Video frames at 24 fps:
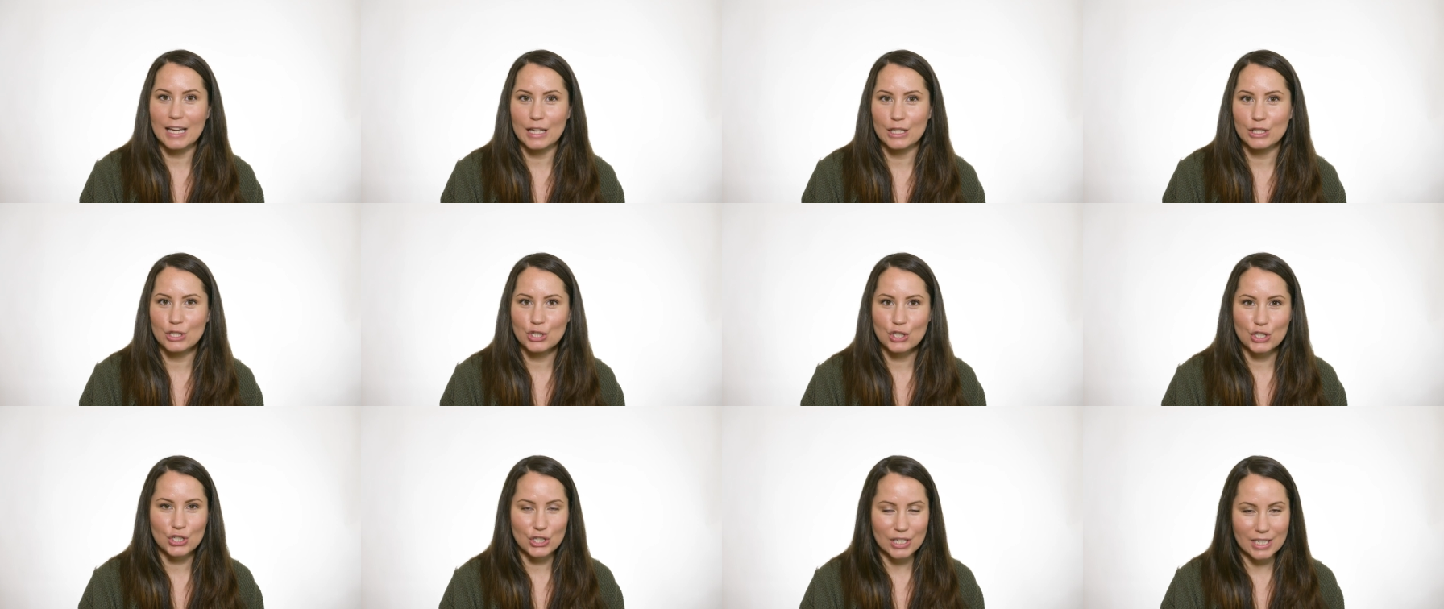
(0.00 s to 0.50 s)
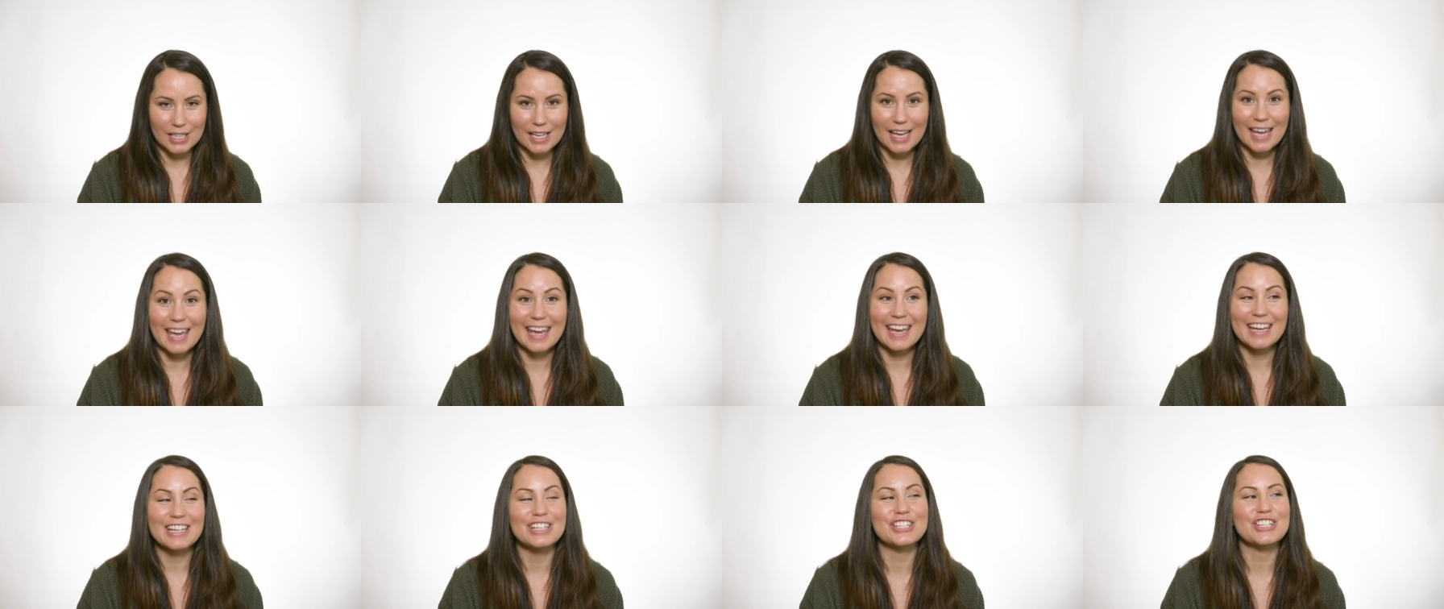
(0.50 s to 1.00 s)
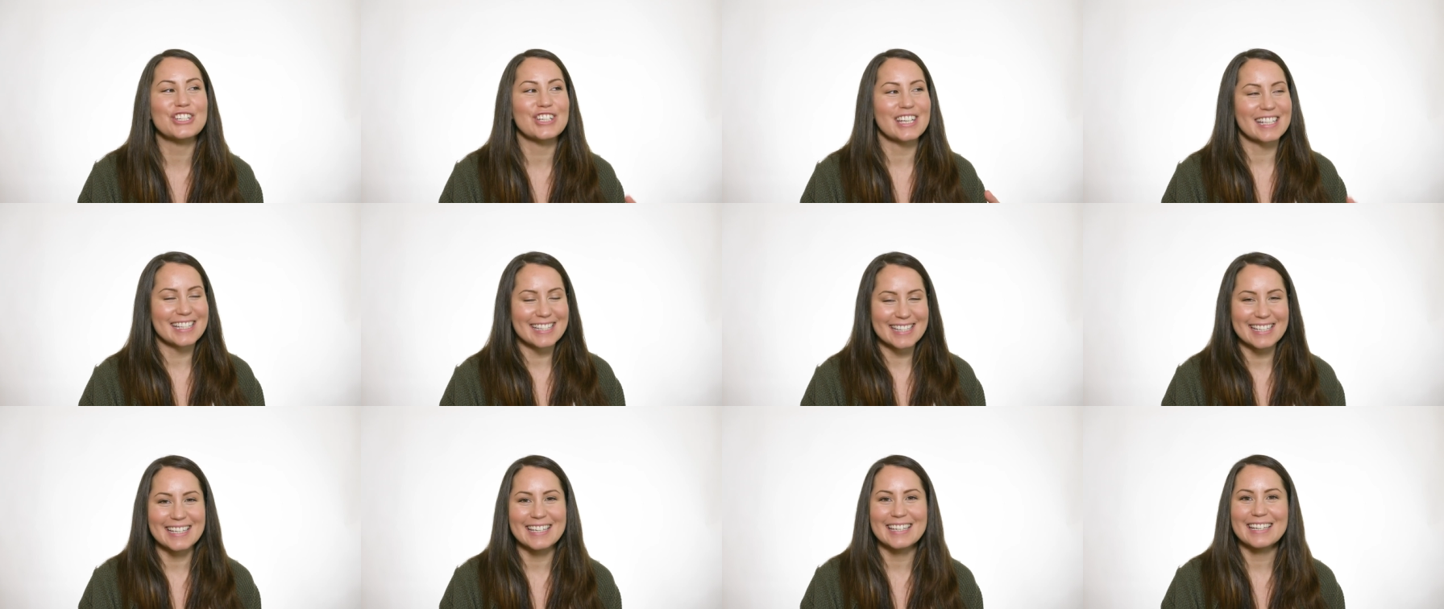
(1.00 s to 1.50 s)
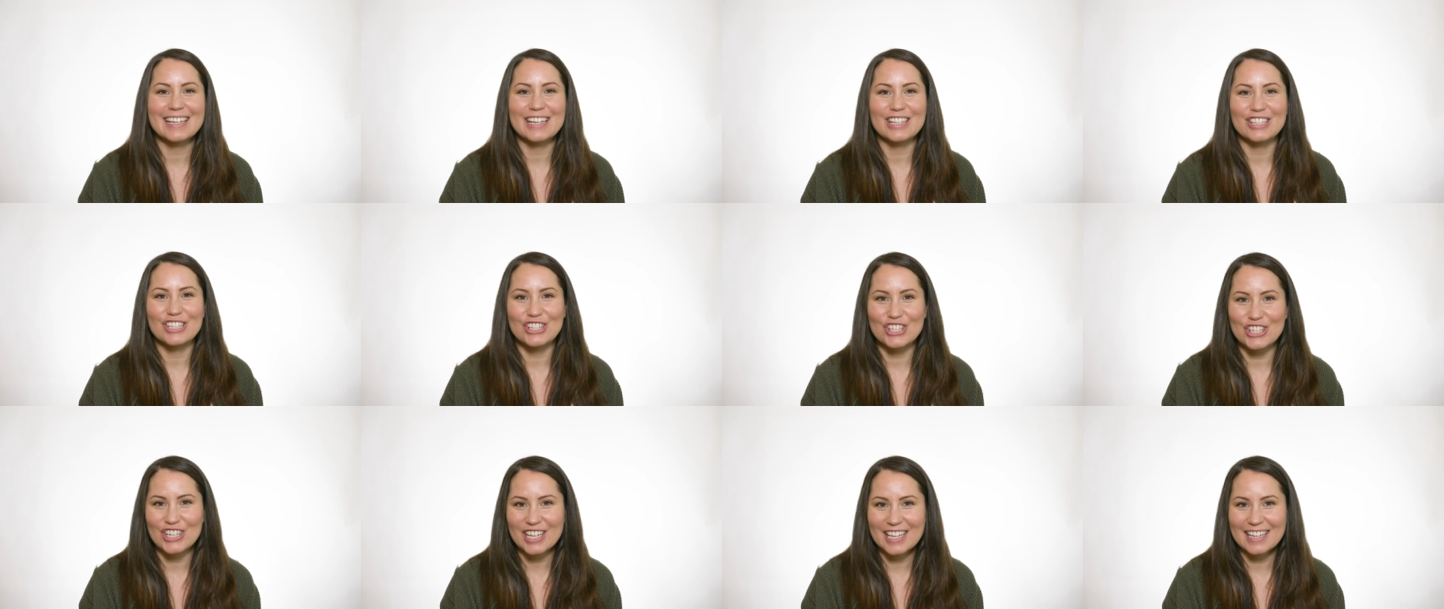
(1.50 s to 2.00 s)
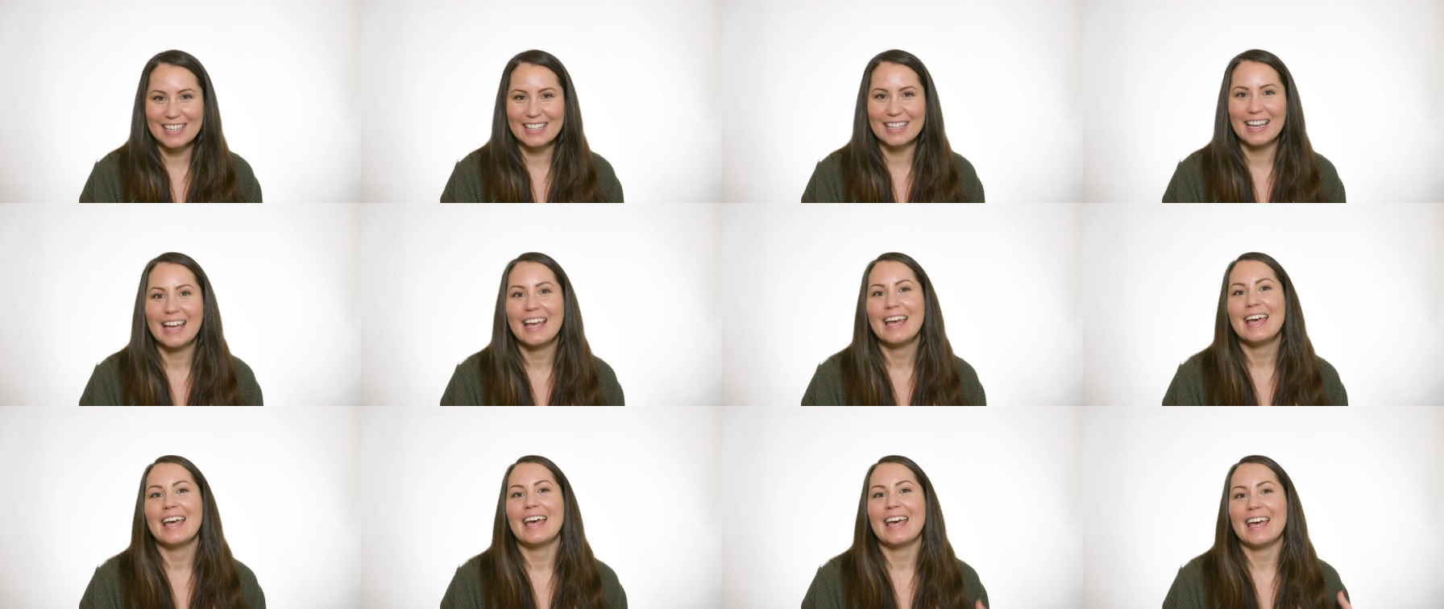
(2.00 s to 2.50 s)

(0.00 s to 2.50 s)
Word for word: H C G.